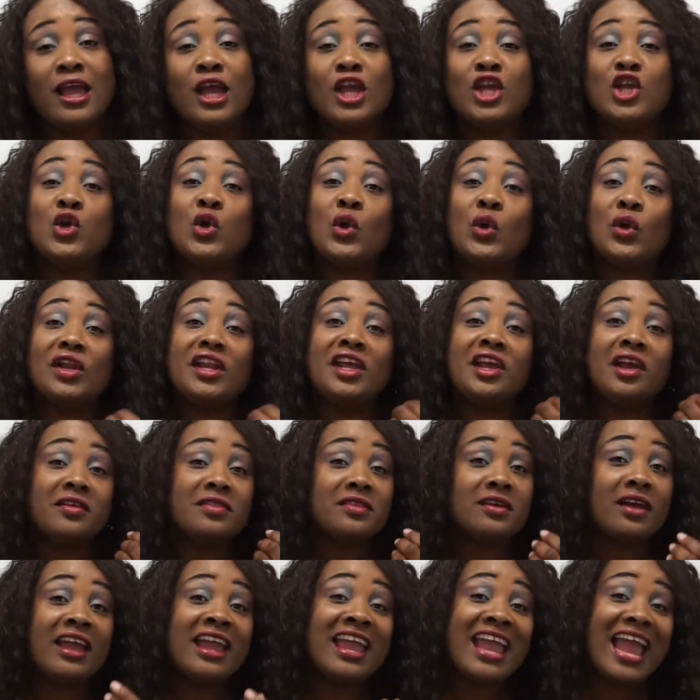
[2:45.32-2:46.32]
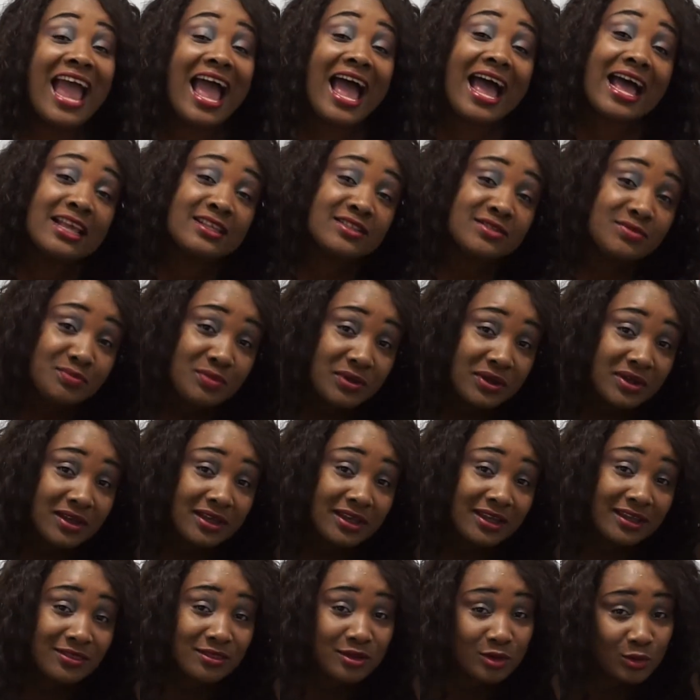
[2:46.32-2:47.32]
You could hear the gasp
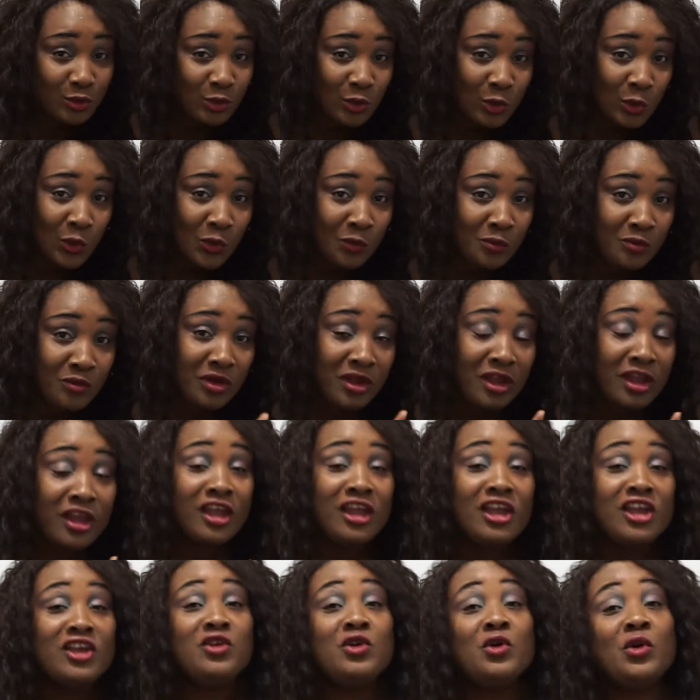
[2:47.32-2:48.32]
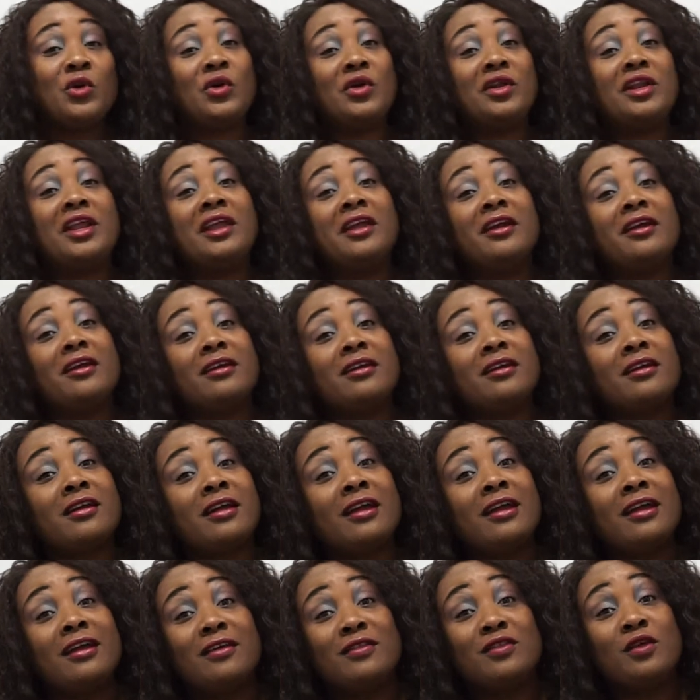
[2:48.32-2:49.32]
in the room. You could hear
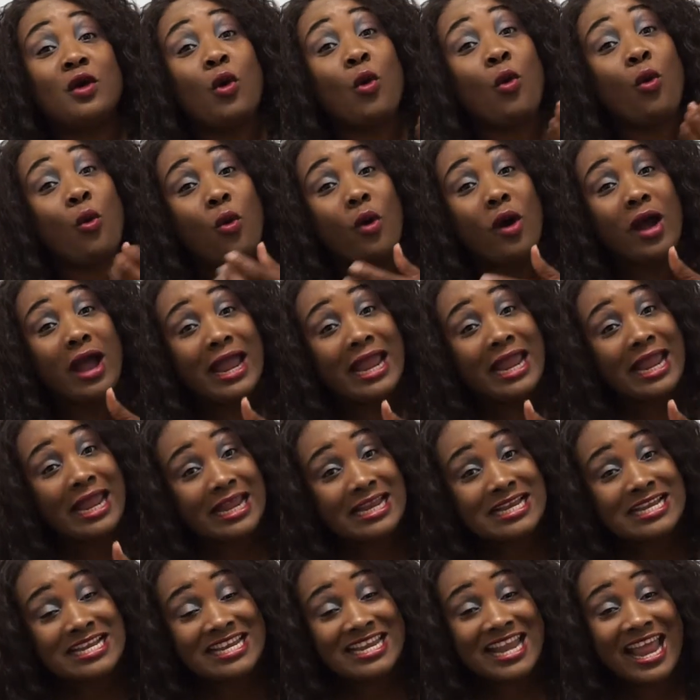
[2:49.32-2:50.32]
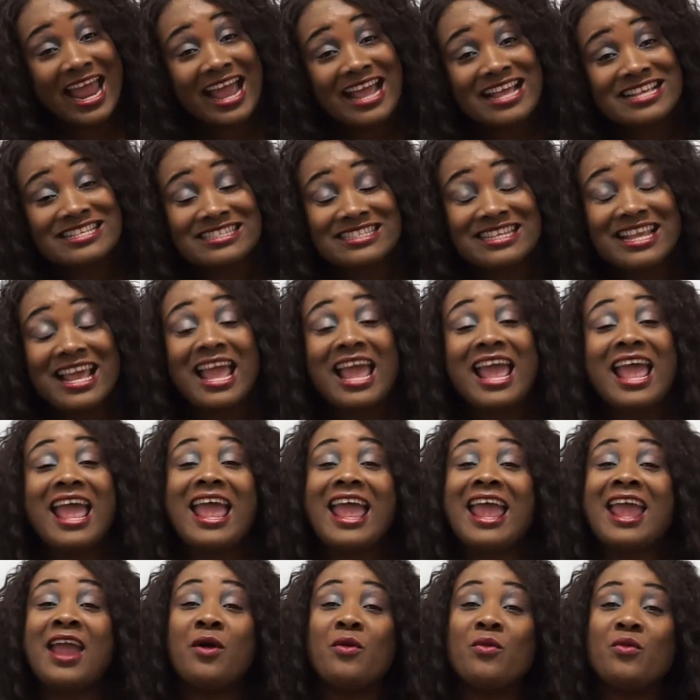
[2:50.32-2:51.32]
the quietness.
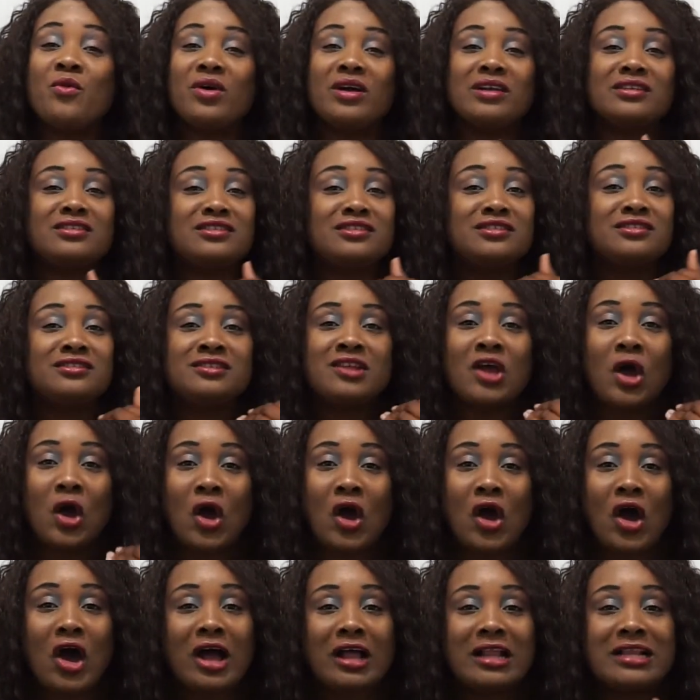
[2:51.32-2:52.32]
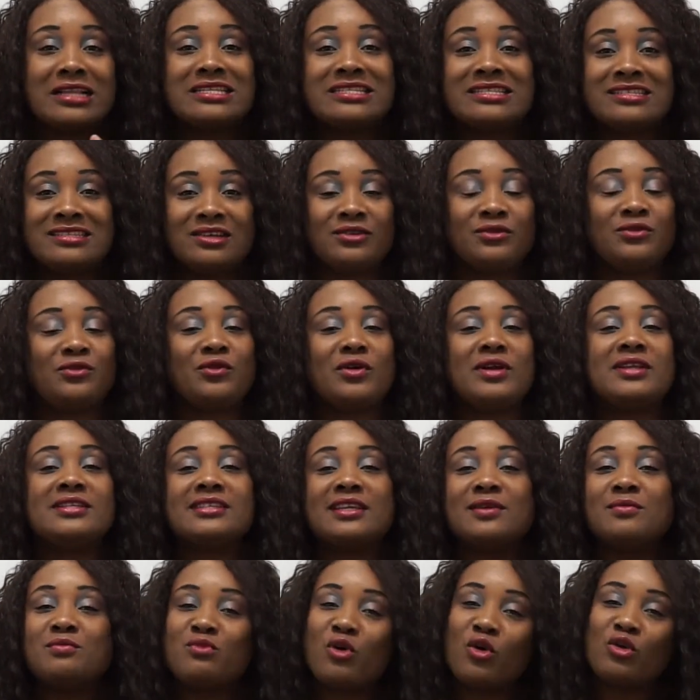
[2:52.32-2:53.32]
It was all
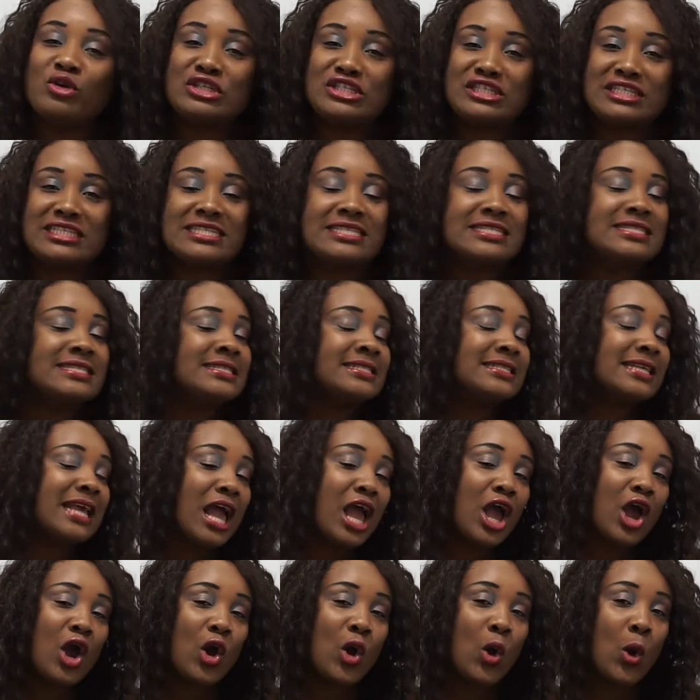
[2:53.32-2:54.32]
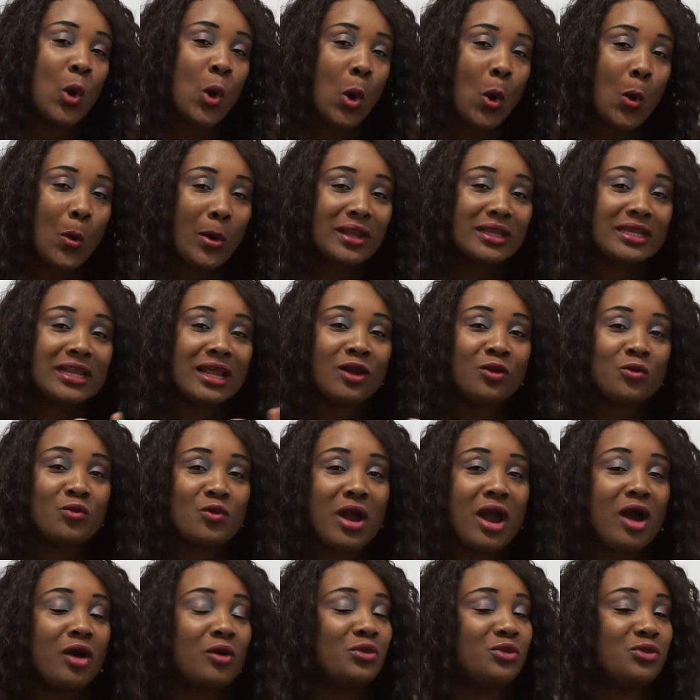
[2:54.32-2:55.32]
different emotions going
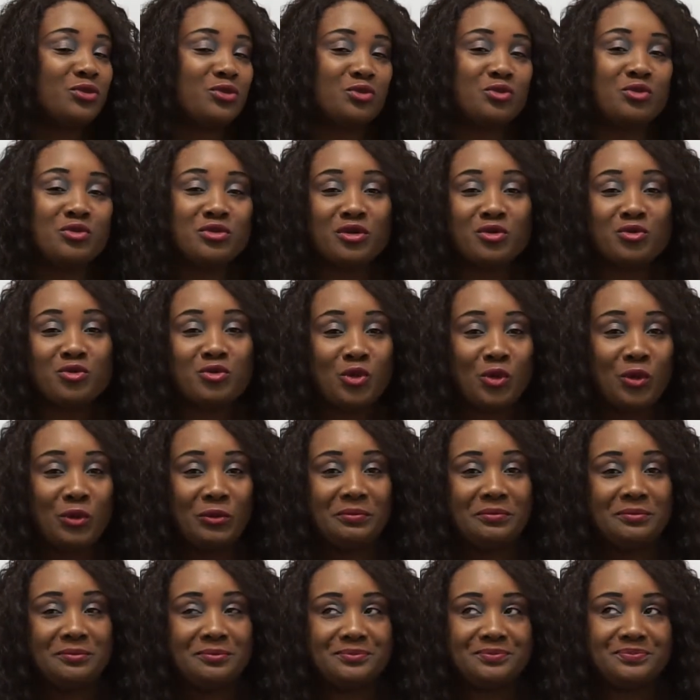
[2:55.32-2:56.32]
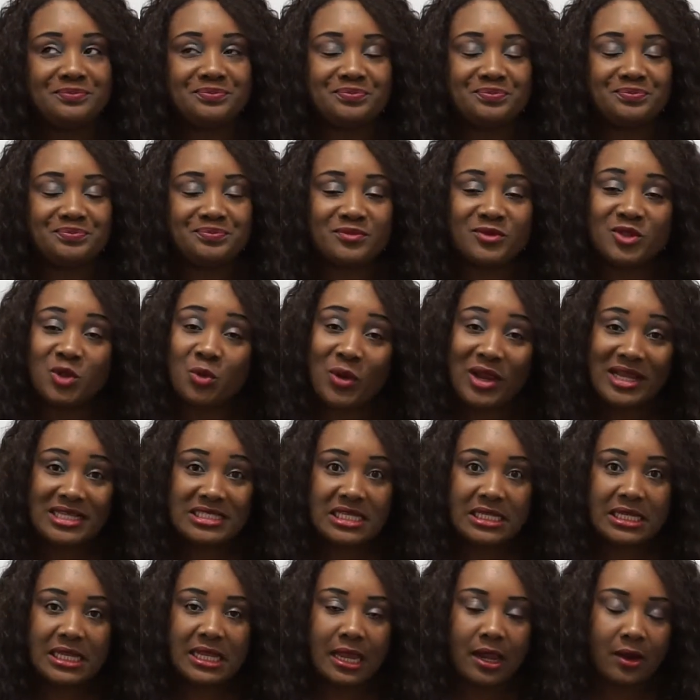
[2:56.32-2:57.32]
around through the room, the
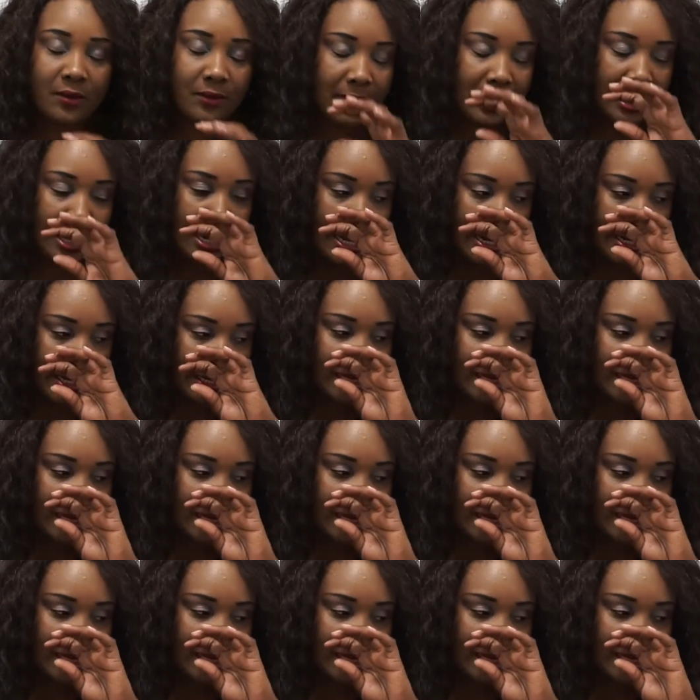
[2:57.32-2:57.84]
waiting area.